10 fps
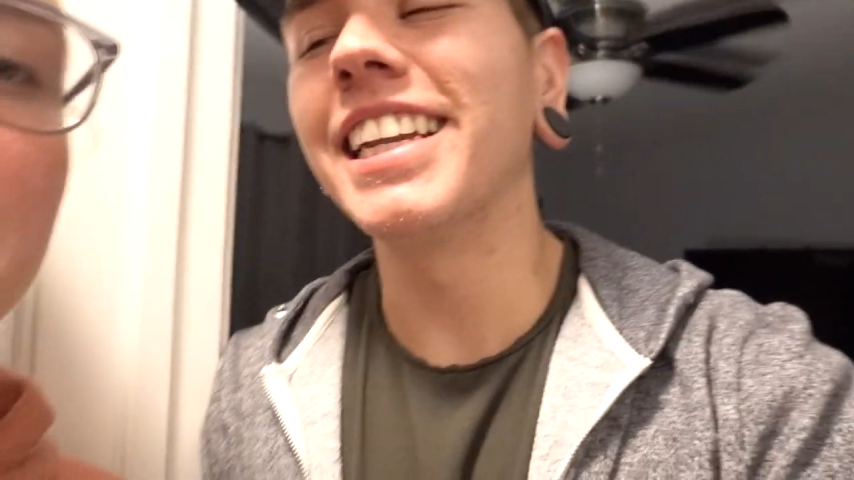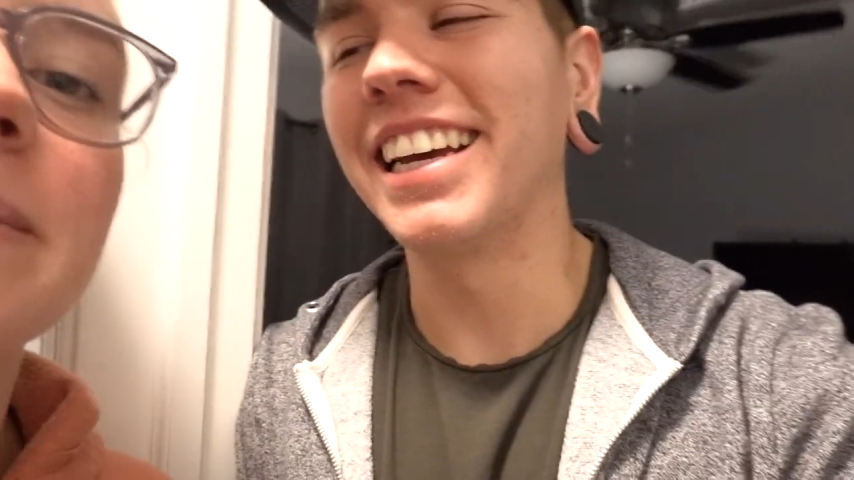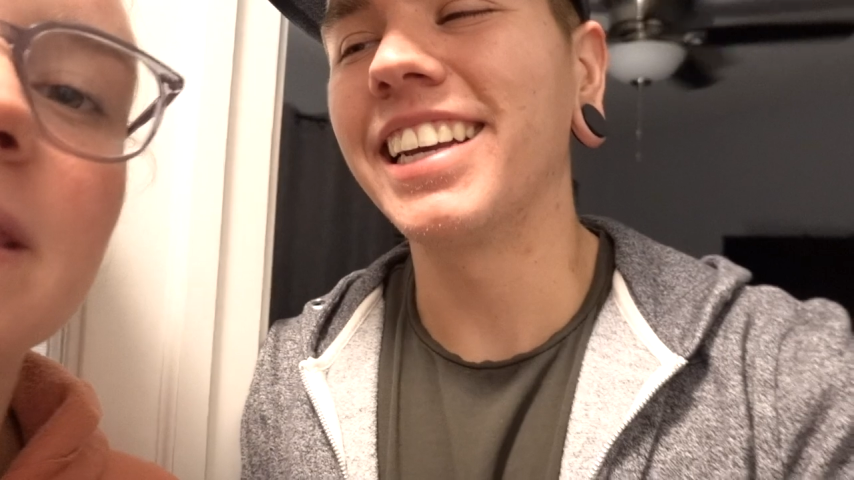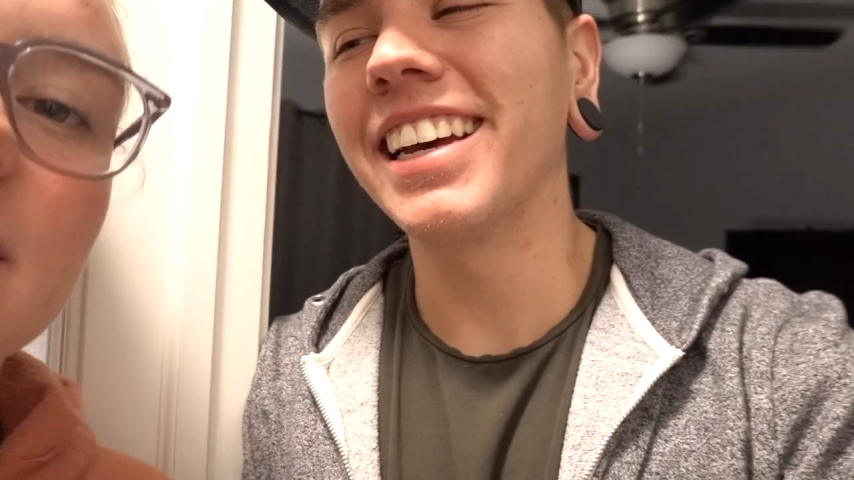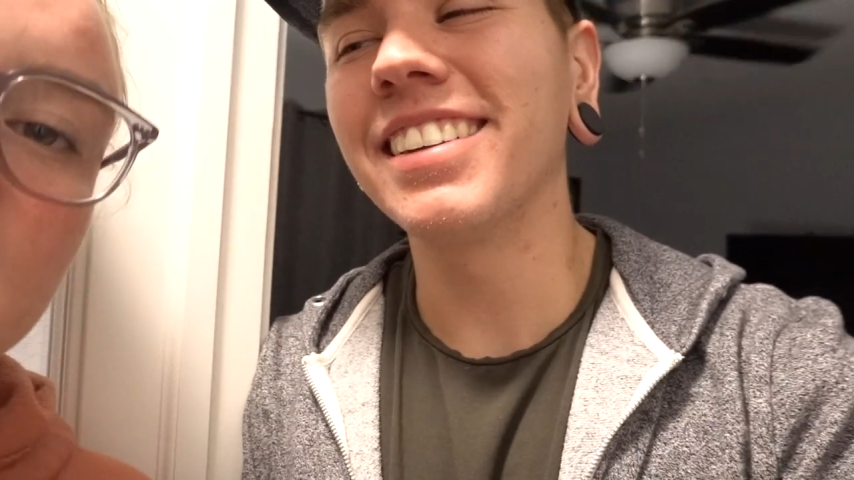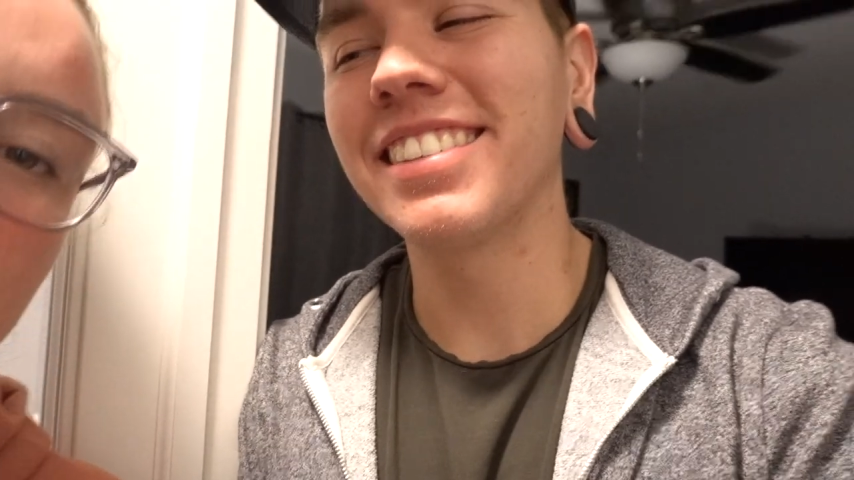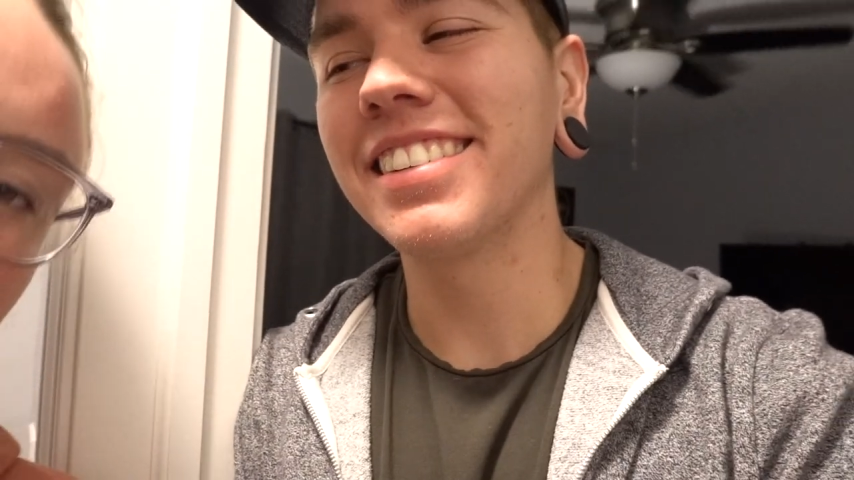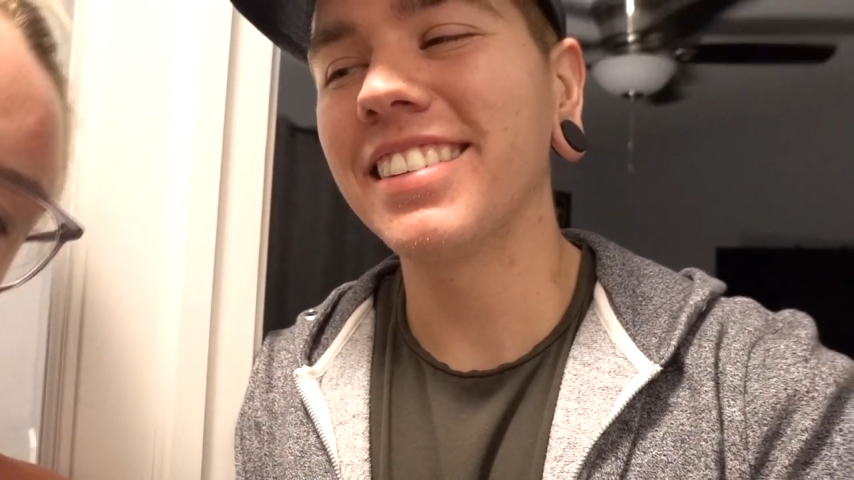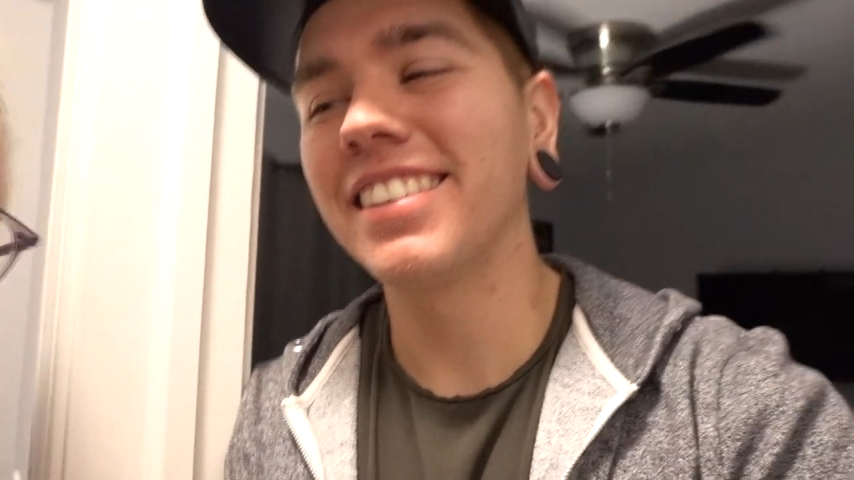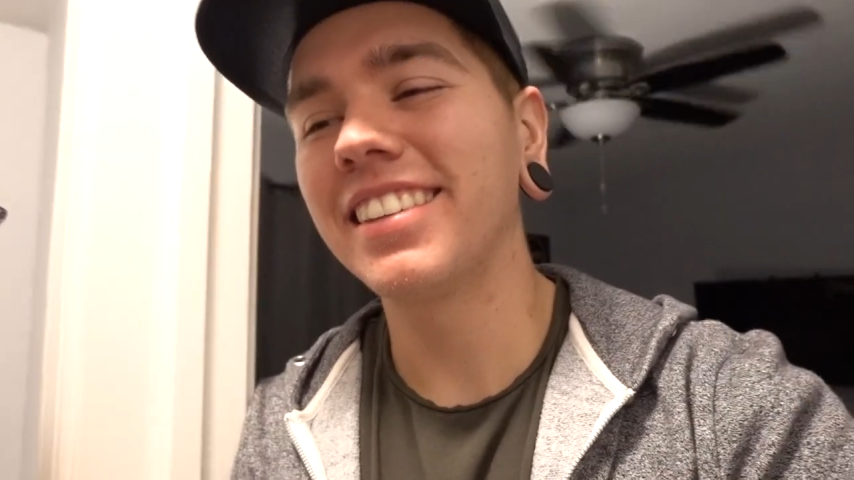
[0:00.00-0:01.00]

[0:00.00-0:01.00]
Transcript: Good night, guys. My